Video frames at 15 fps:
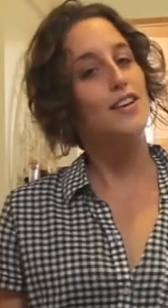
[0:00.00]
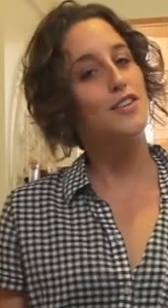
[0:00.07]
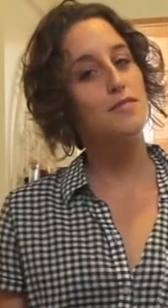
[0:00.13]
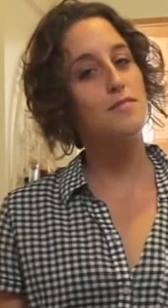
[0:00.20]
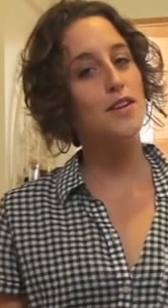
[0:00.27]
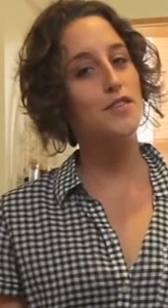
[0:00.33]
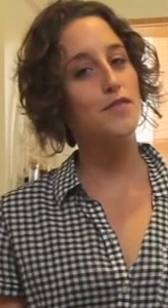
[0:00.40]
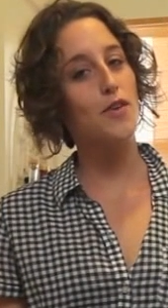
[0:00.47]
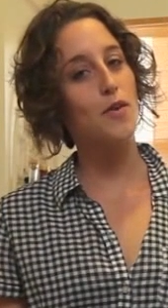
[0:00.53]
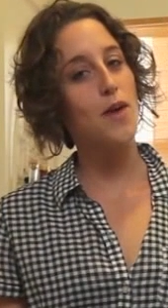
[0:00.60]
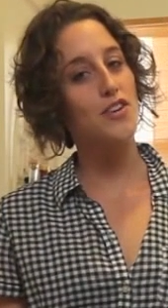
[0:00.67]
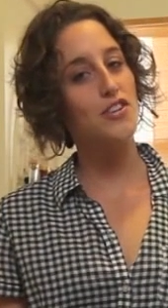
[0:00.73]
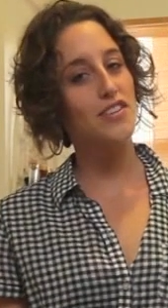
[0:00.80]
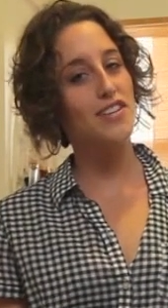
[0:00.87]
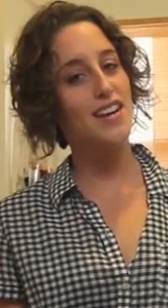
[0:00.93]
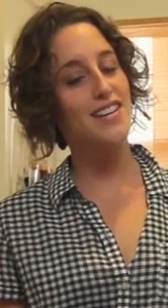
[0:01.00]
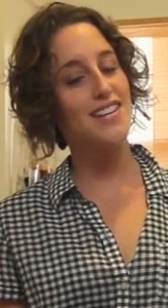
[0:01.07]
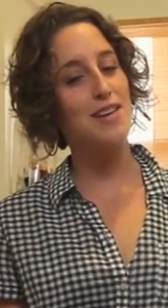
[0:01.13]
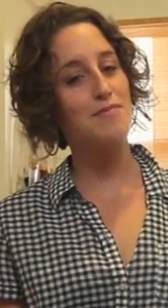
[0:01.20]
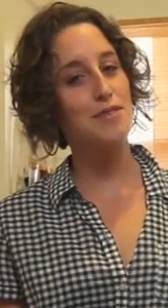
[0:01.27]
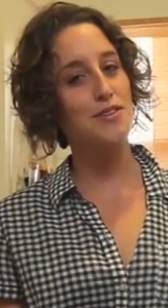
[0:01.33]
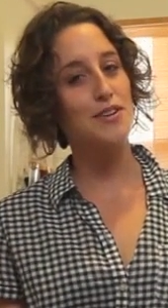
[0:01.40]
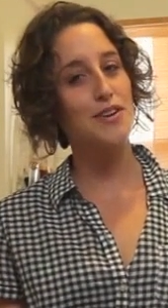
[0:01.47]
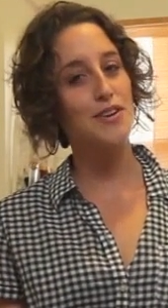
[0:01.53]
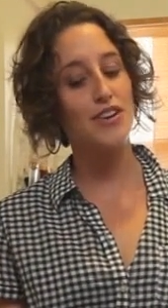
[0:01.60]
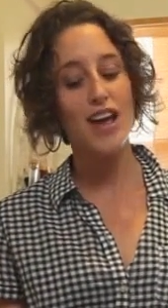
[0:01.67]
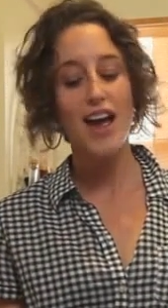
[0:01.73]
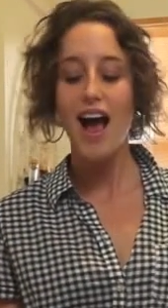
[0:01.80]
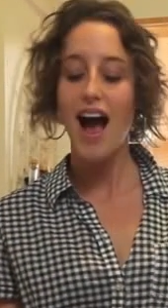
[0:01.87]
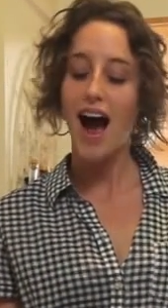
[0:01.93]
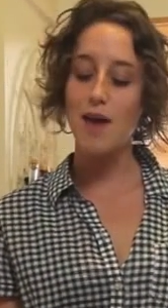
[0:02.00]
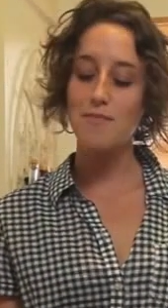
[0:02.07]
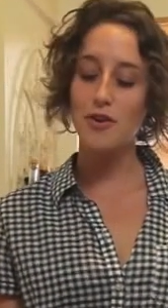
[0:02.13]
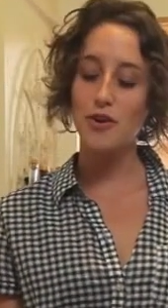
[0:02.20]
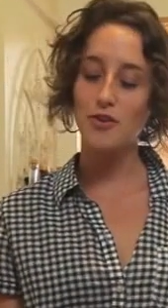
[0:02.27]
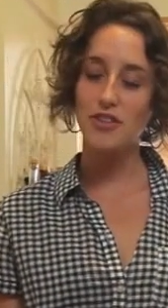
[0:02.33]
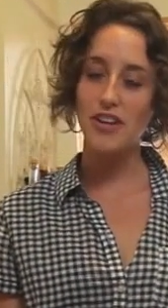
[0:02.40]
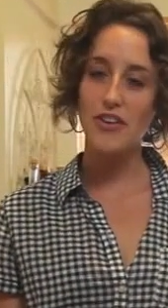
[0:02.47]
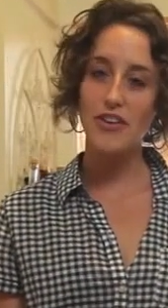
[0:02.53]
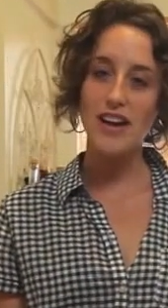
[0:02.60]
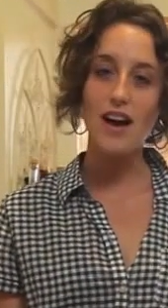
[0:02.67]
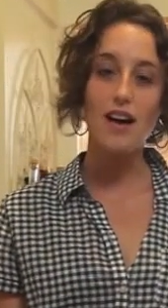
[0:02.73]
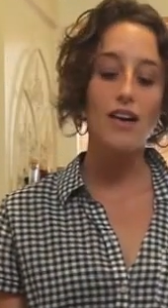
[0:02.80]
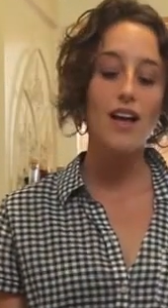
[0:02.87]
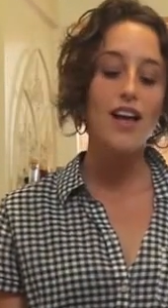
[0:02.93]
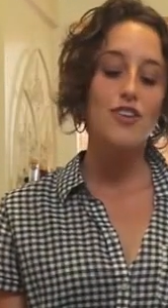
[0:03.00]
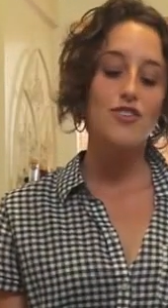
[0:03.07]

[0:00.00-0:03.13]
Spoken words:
Thanks so much for watching today's episode. I'm your host, Ariyele.